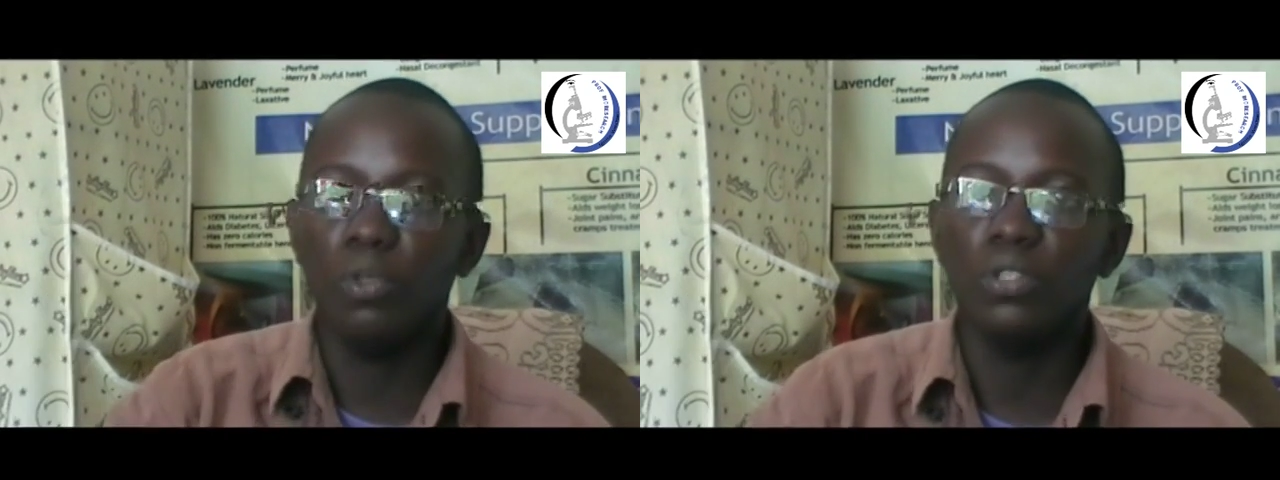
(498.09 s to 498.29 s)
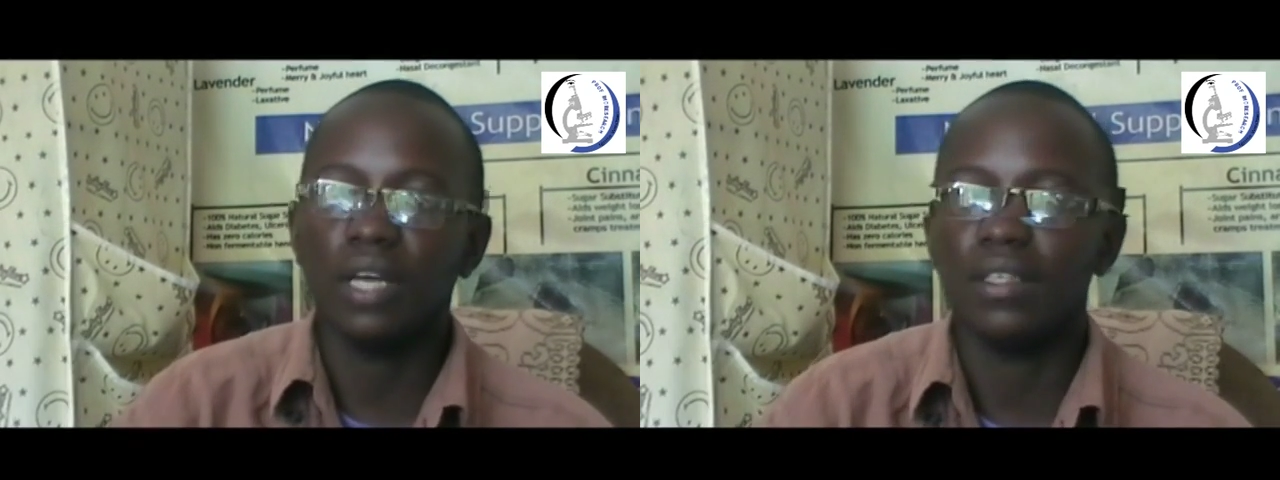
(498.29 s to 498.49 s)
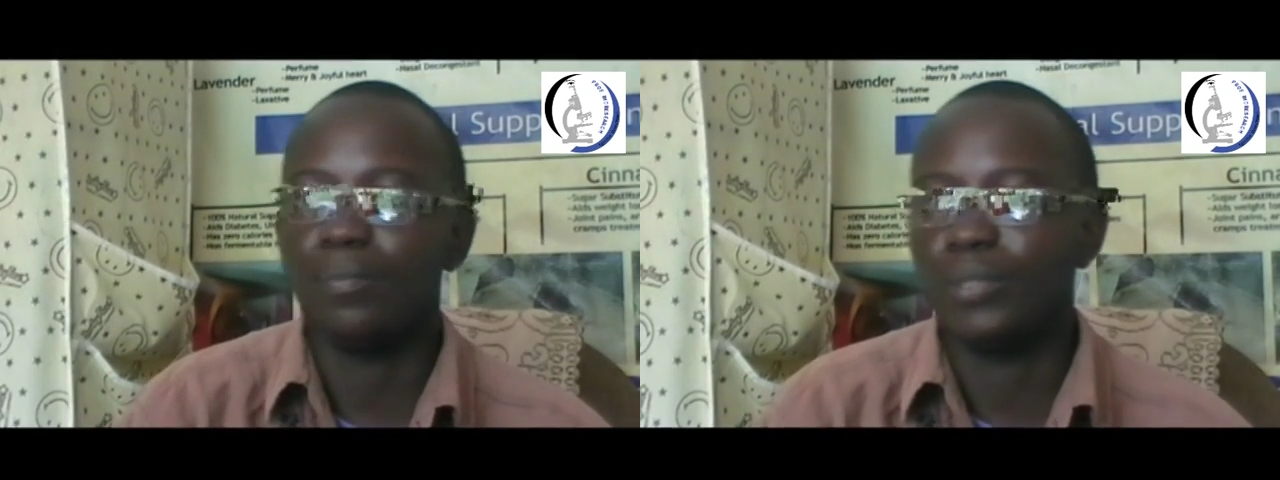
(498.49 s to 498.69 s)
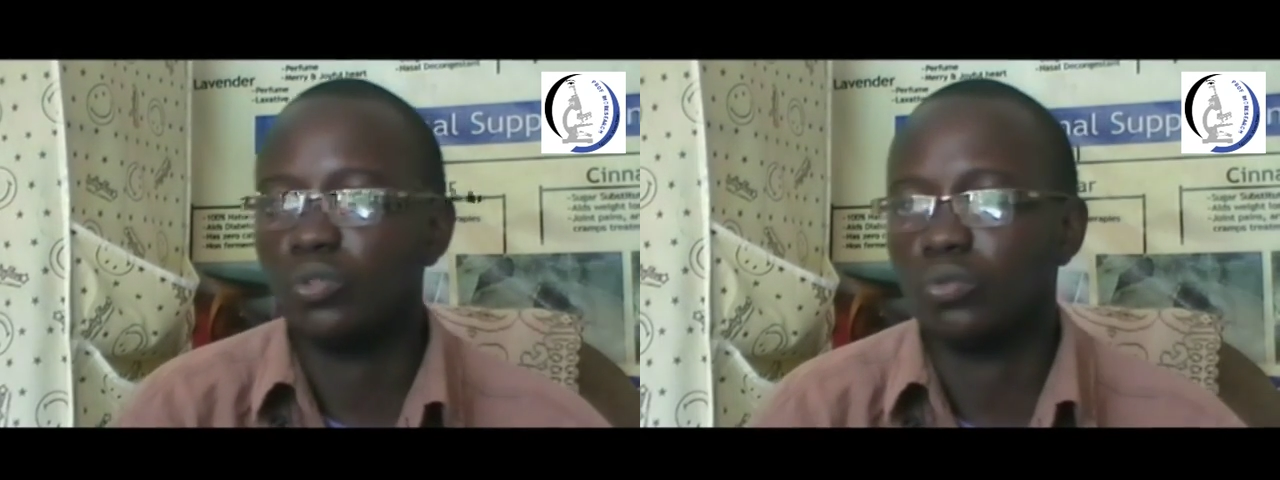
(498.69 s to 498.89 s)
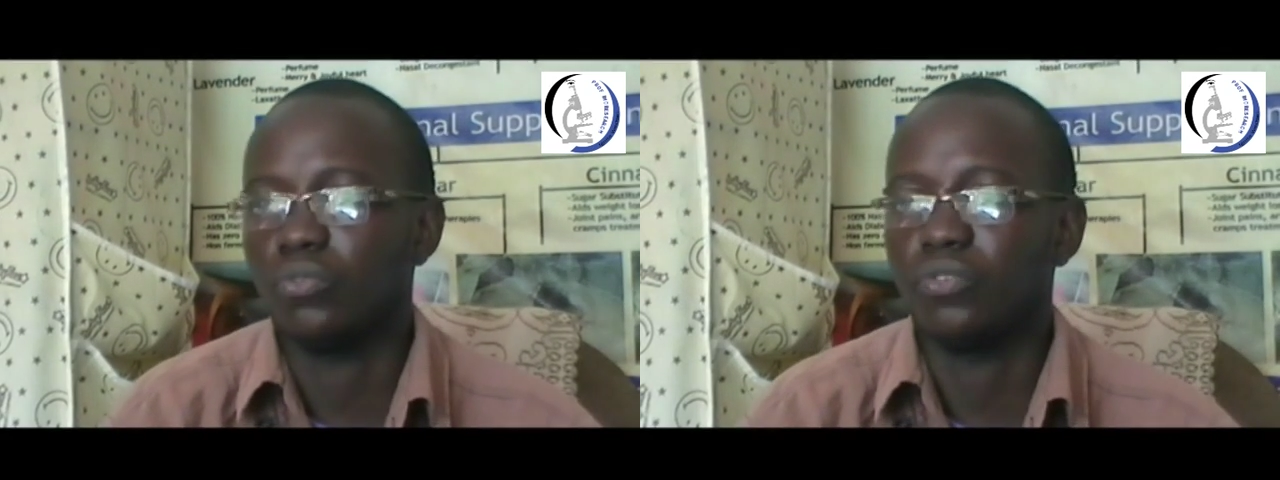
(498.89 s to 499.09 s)
mortar and
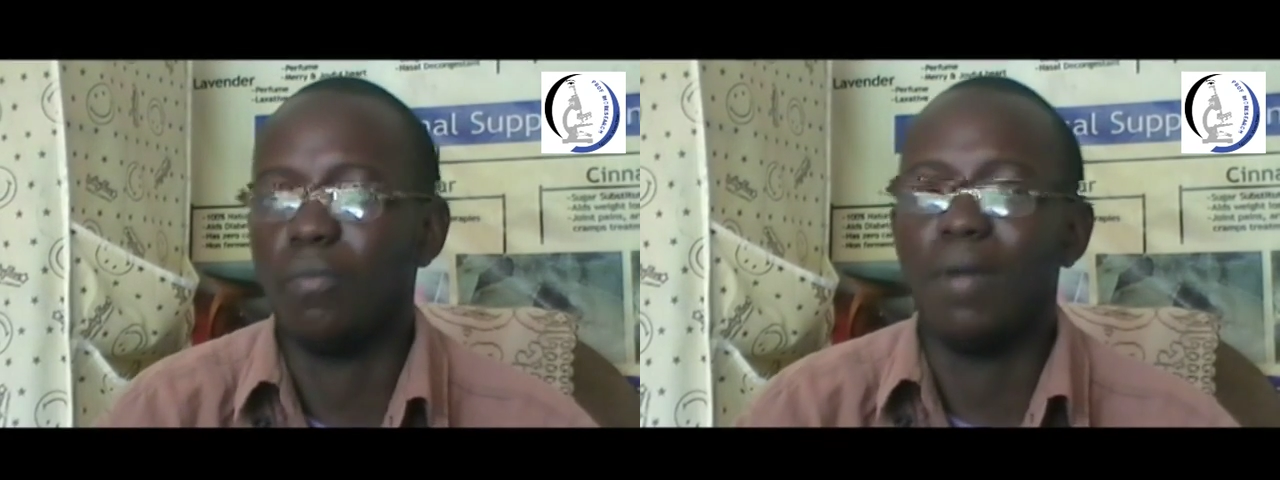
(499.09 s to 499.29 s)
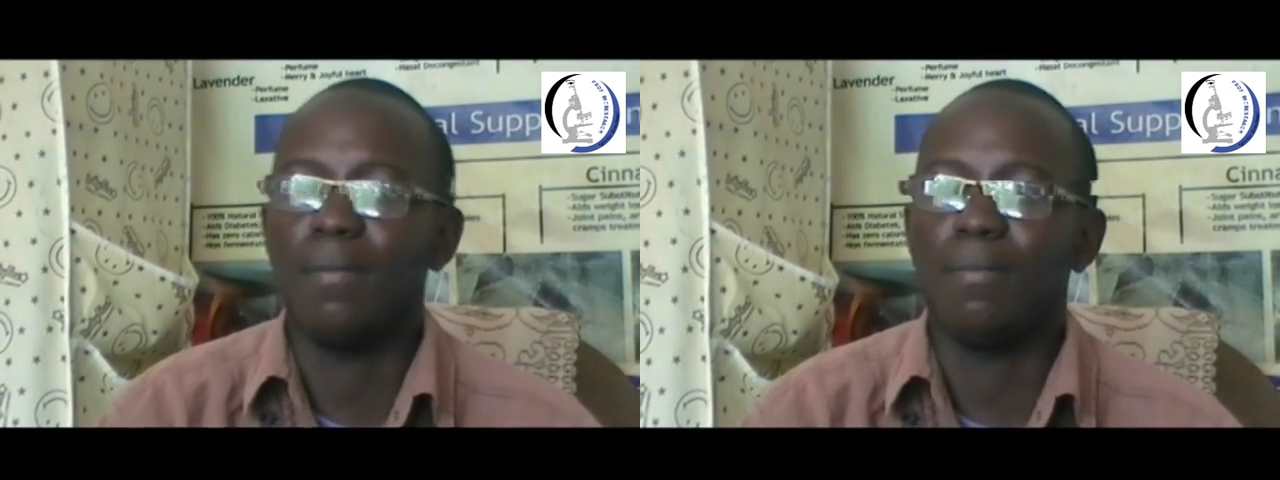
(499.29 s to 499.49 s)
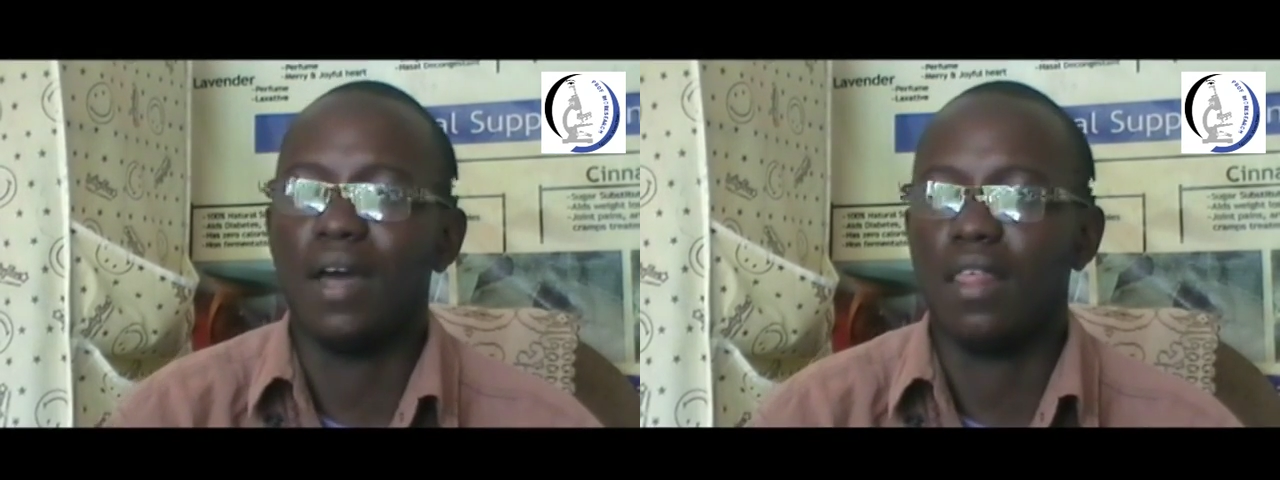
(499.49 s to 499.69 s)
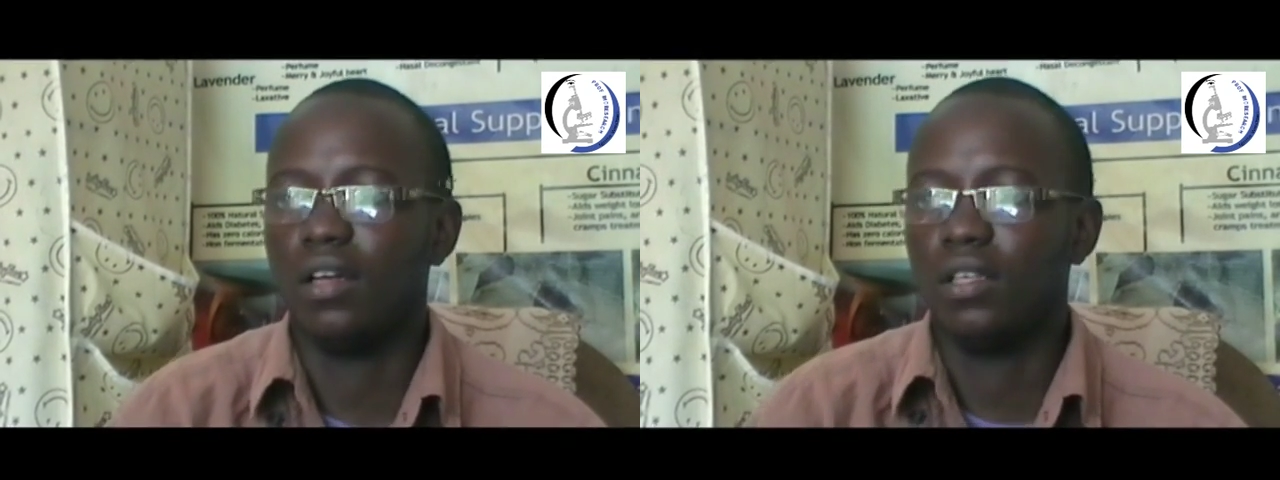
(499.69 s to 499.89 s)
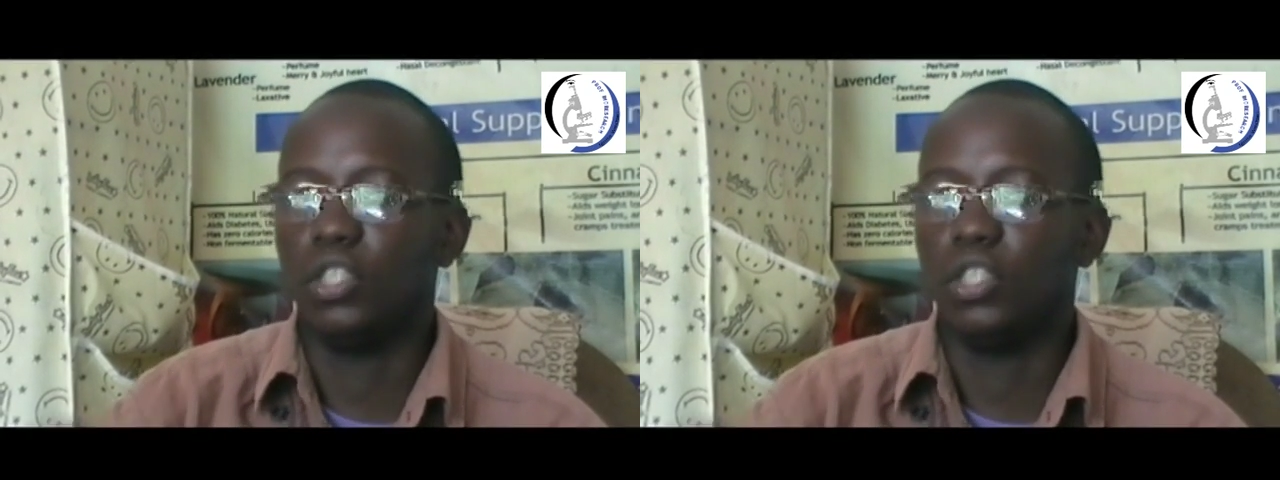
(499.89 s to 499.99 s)
pestle from my mother,